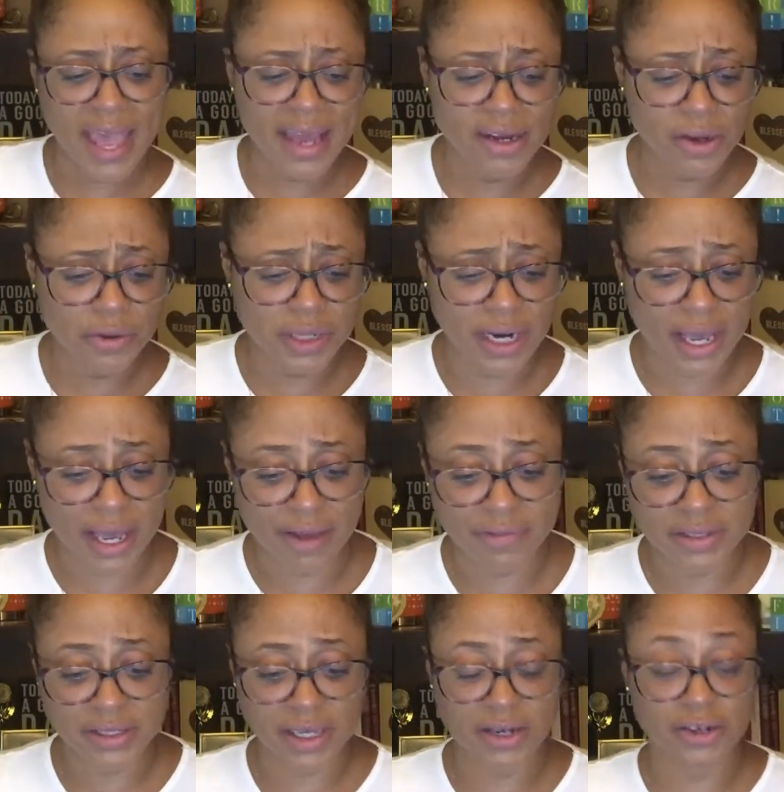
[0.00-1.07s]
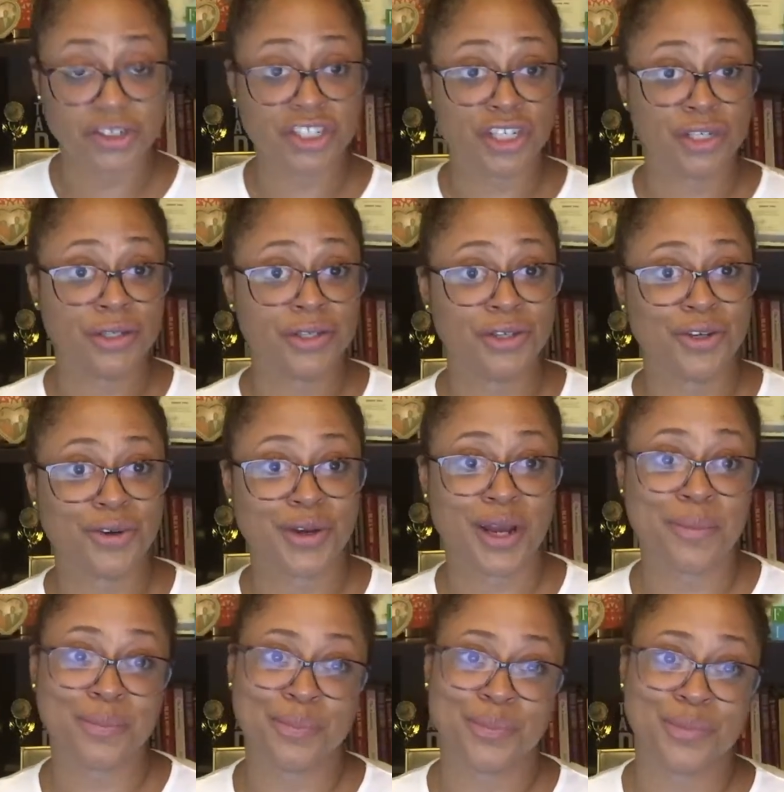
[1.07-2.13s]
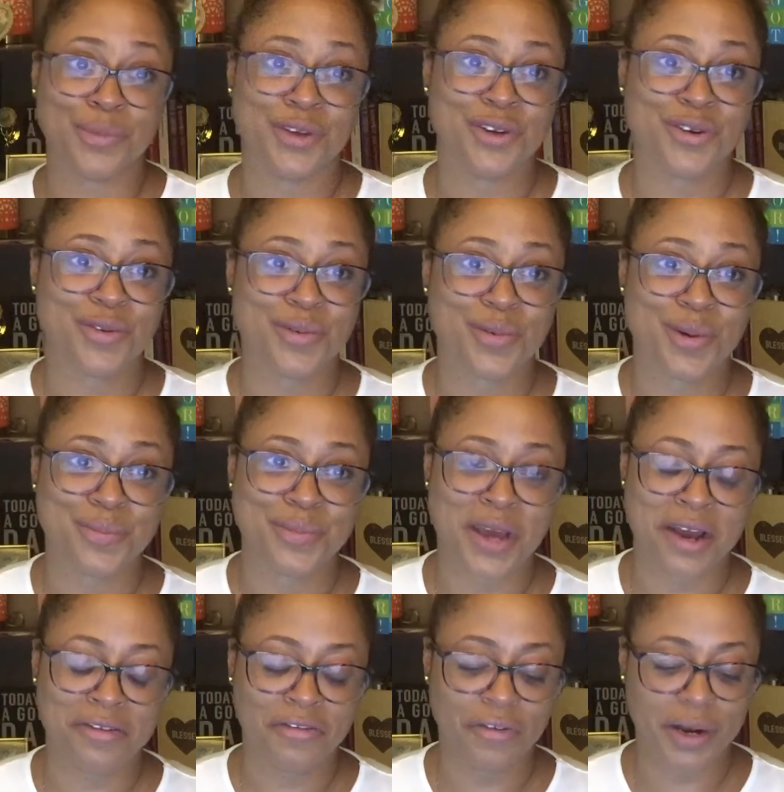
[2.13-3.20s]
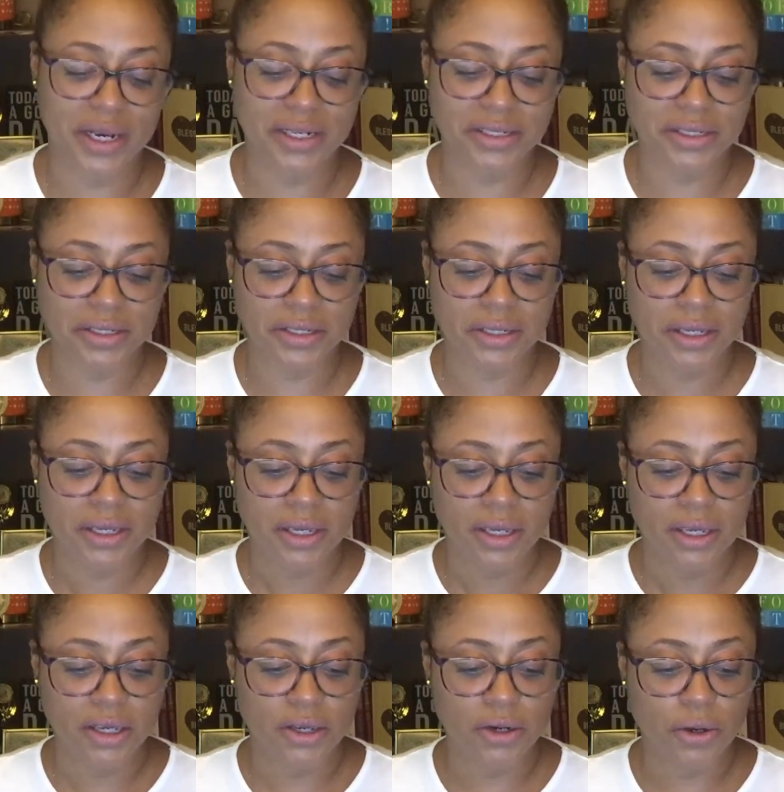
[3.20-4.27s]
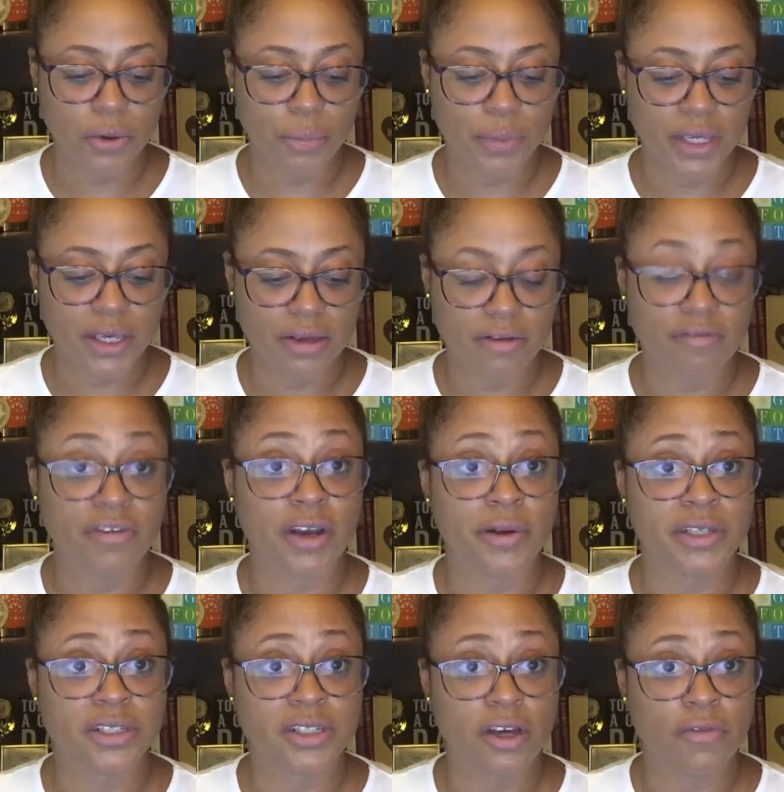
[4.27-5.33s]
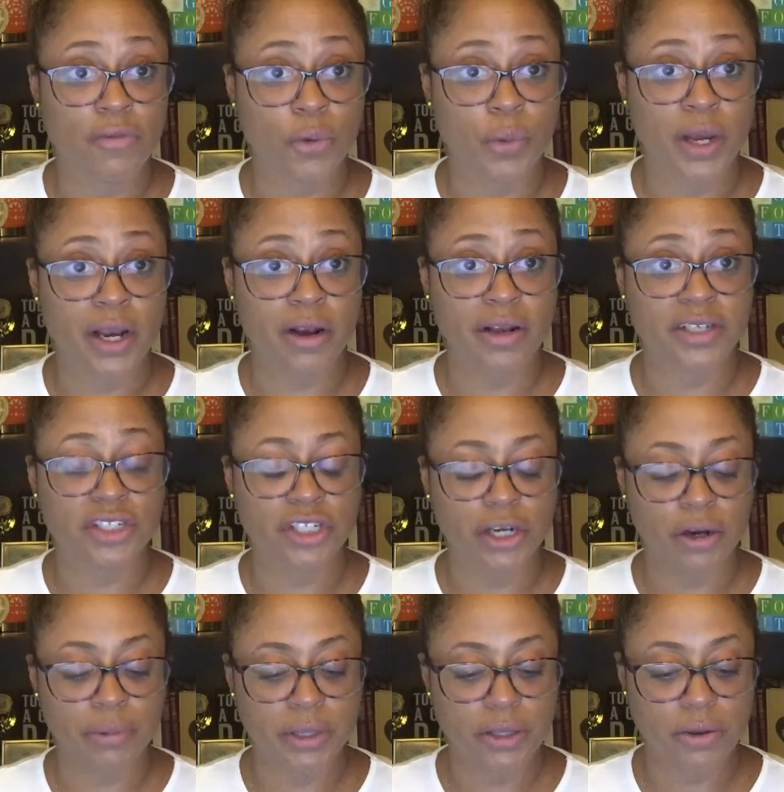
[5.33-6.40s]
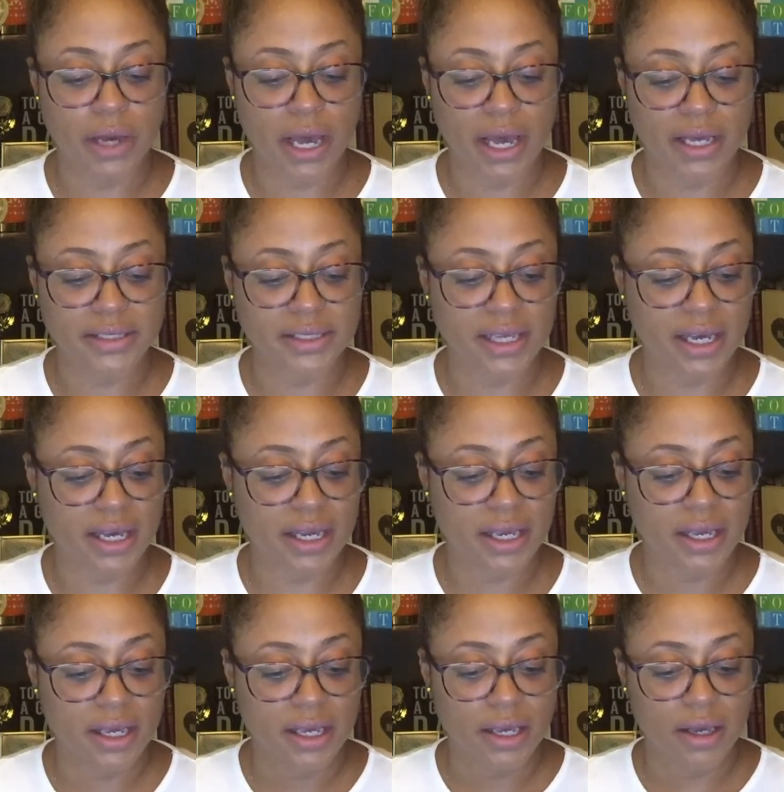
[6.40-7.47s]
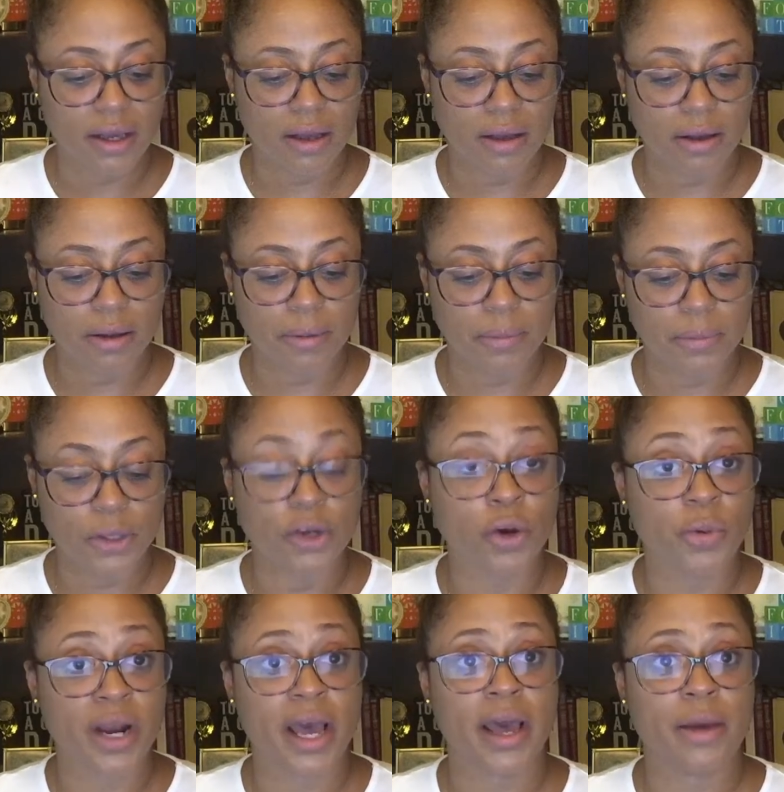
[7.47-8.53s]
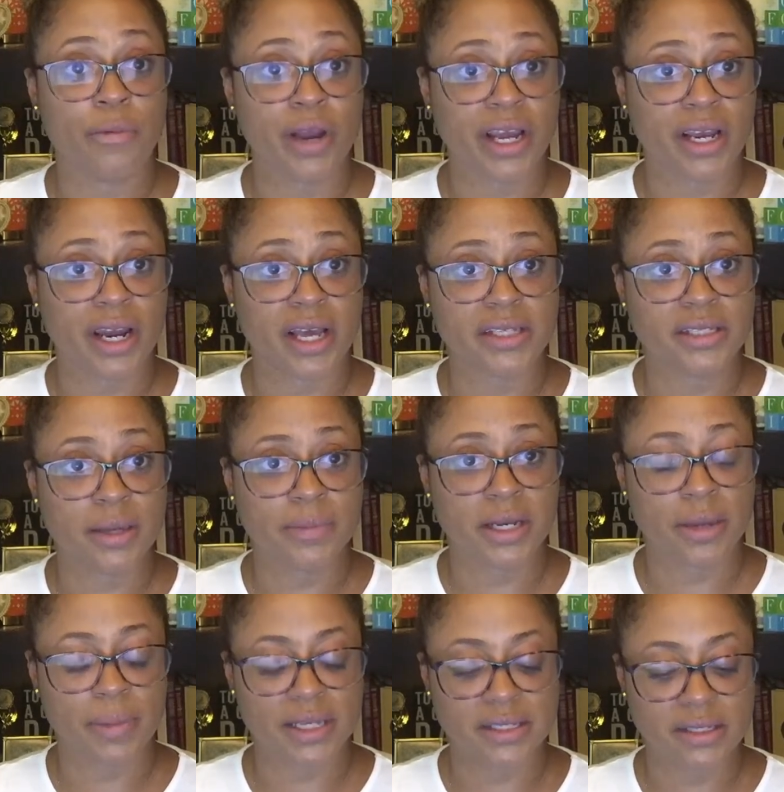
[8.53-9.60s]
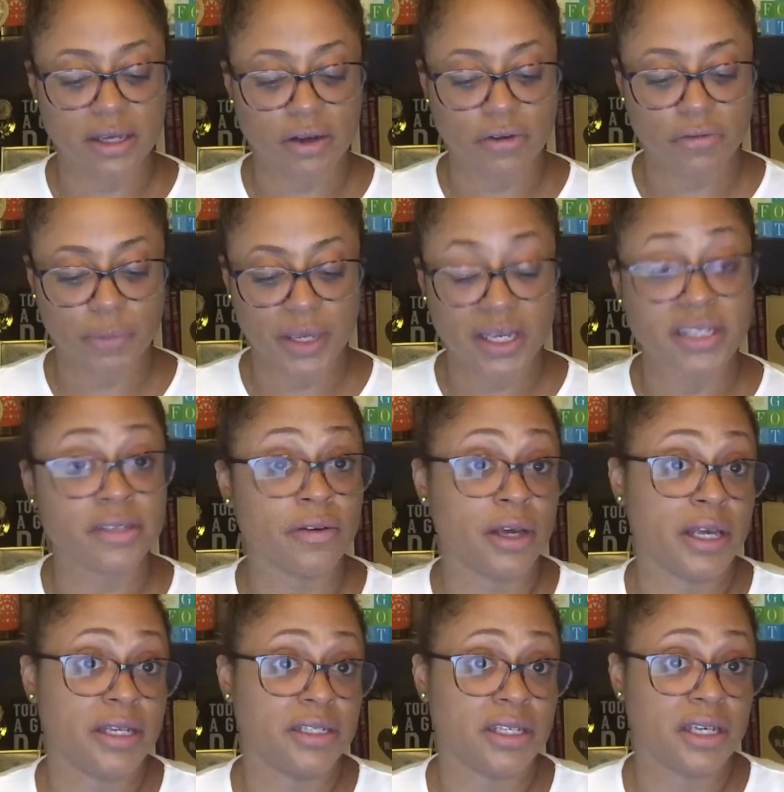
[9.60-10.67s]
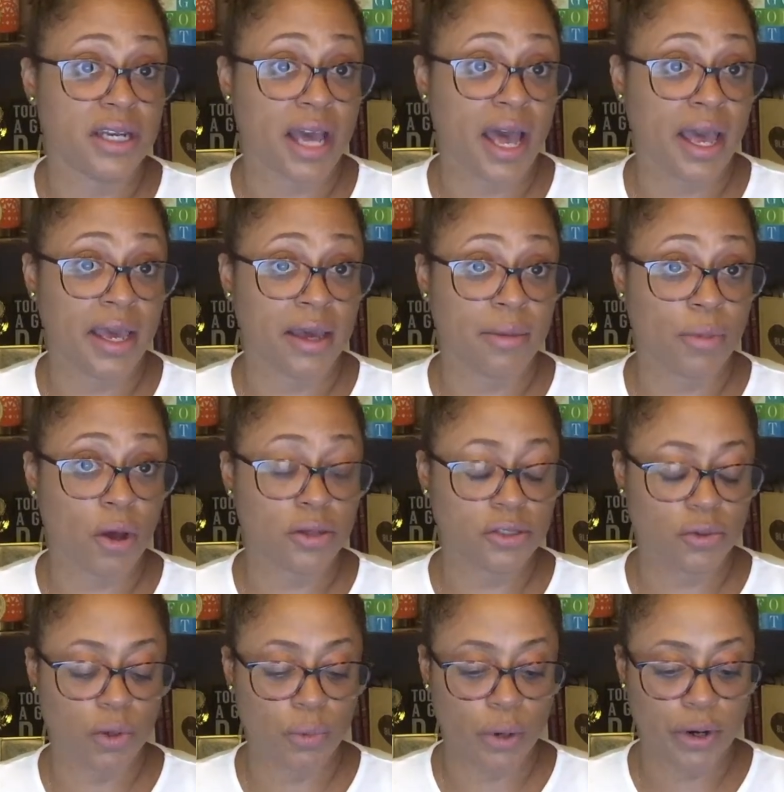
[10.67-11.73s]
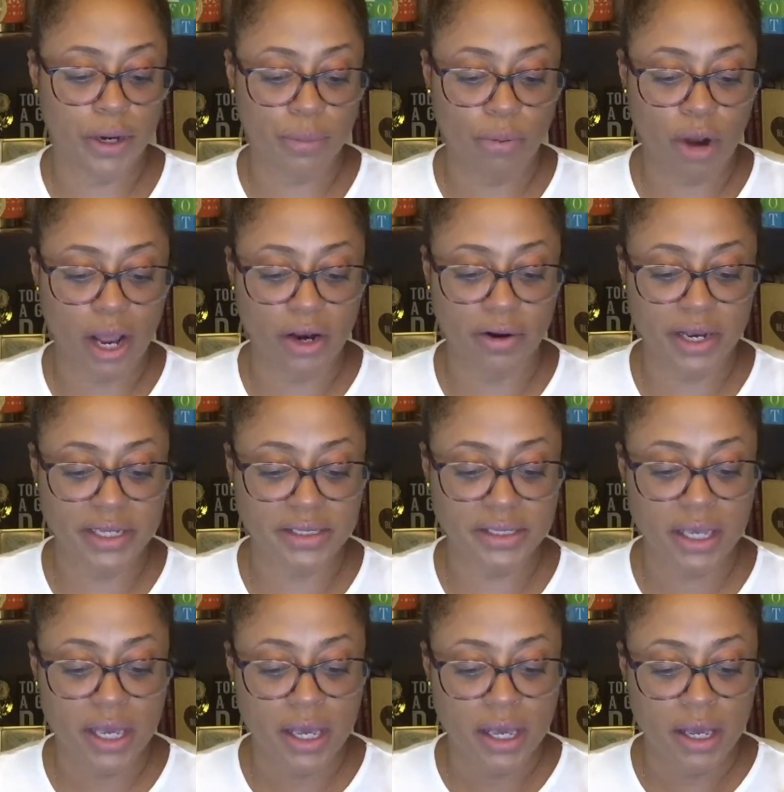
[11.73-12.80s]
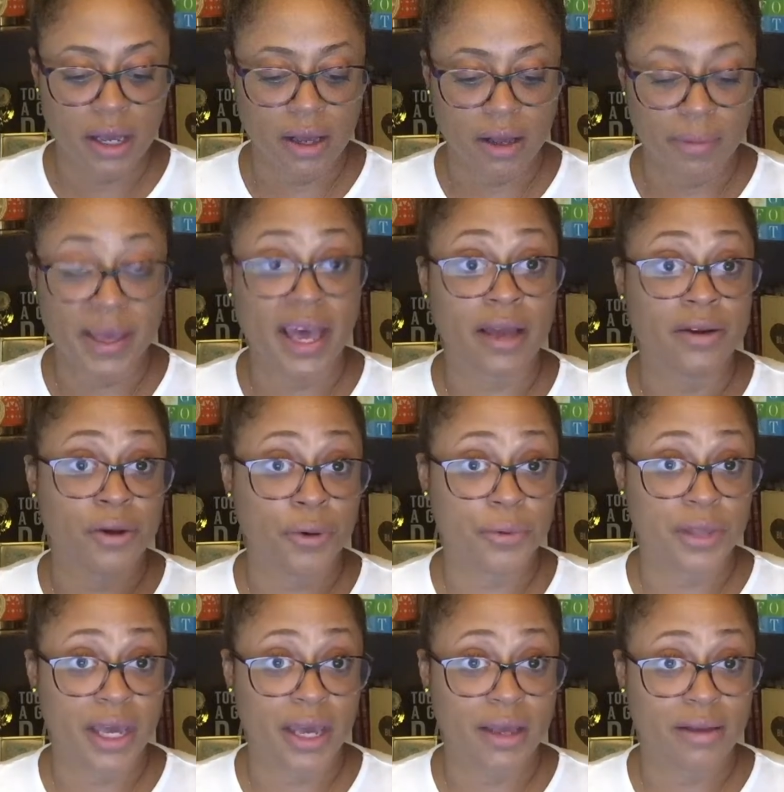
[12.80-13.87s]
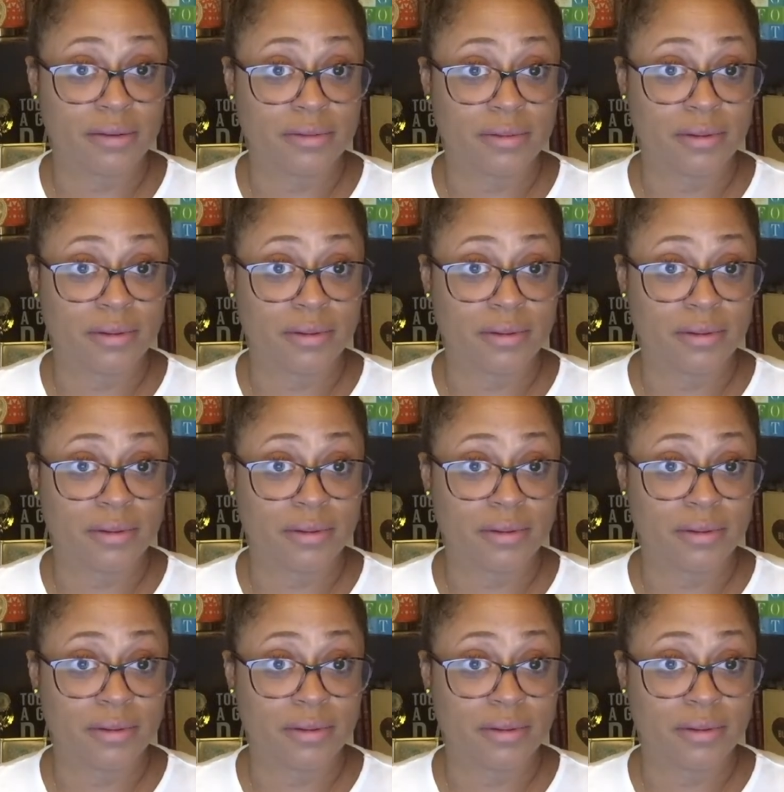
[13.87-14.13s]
I know that I have this energy, and I'm not afraid to be very self-aware and share with you guys that when I recognize something in myself, because indeed I am also a work in progress. I know that.